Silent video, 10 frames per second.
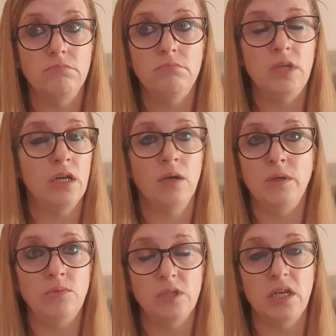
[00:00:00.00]

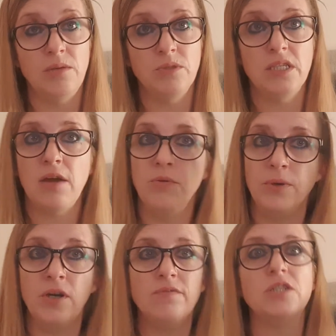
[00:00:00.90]
It was terrible.
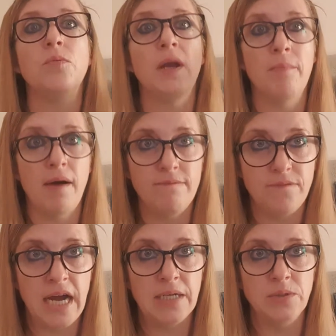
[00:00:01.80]
And obviously when her mum
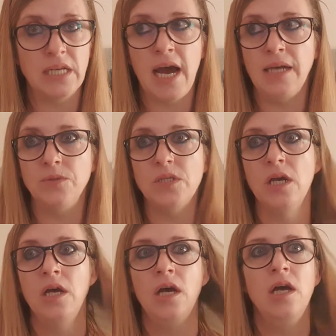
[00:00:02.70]
found out,
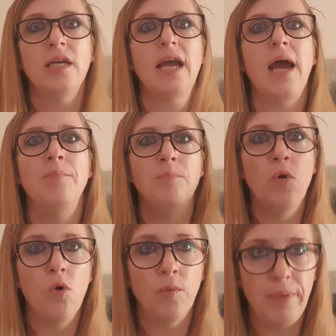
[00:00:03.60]
came
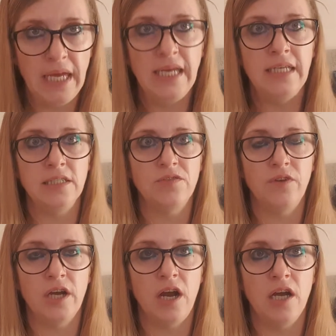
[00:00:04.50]
more beatings for
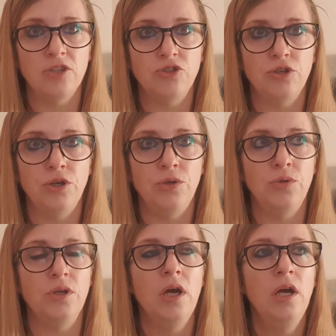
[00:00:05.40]

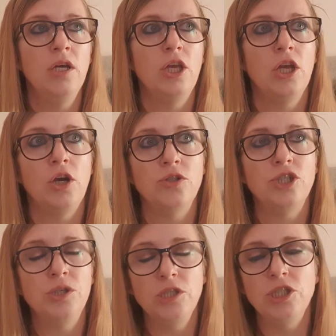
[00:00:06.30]
Gertrude. She
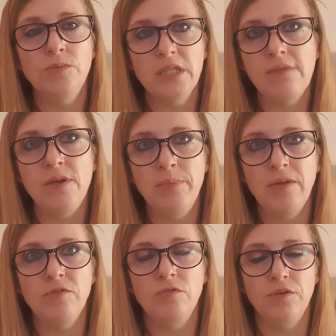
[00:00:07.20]
was having a bit
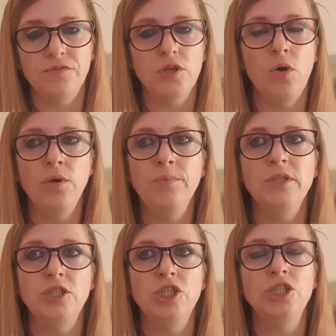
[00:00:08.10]
of a rough time,
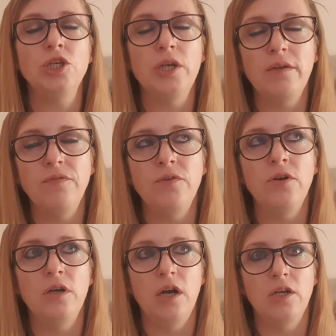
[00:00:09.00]
and she took it for
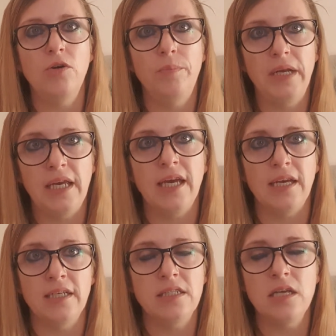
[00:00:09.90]
a couple of
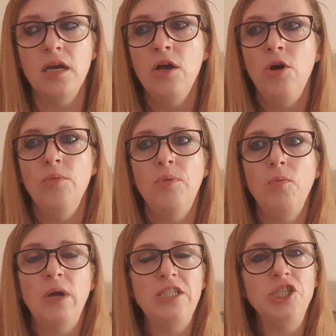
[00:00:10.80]
years. But
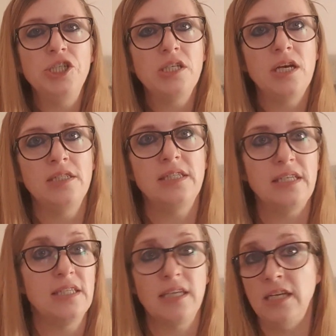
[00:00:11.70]
when she turned
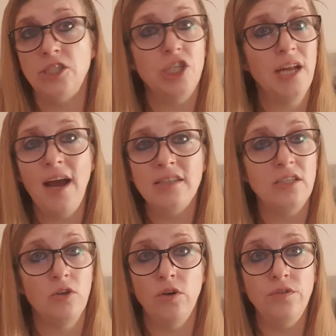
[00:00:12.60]
16, she'd had
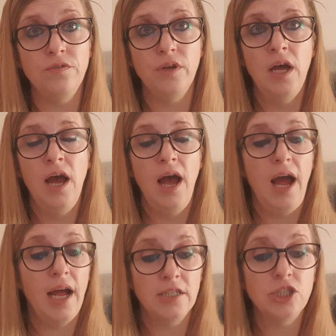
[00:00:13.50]
enough,
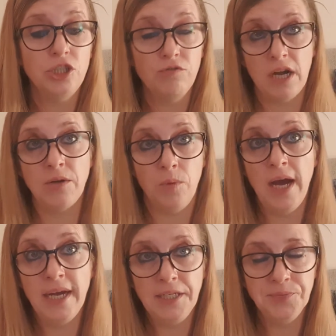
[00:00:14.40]
and she ran
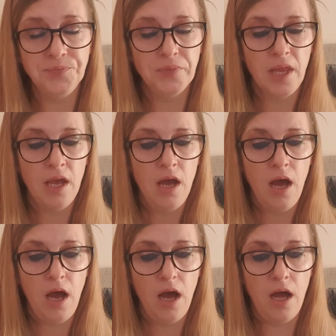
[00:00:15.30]
away.
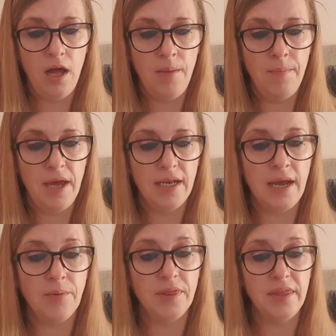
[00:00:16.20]
Now
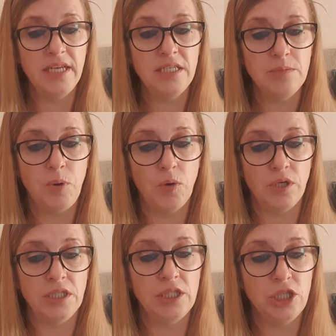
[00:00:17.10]
at this
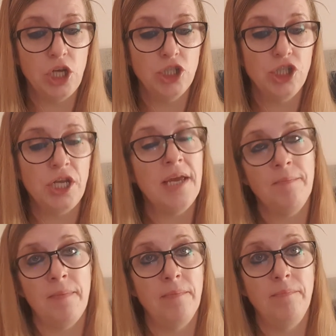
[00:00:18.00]
point, she
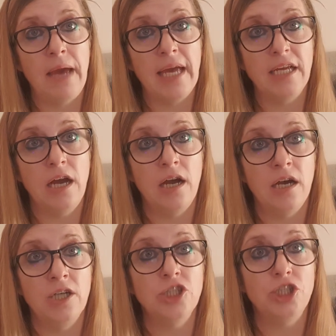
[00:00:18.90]
met
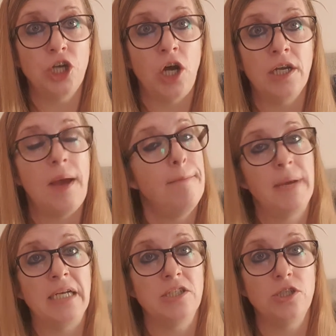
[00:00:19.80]
John
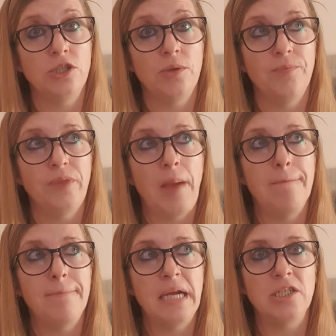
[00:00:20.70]

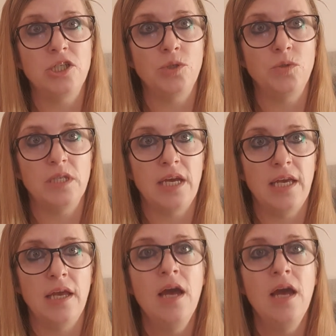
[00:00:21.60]
Banaszewski.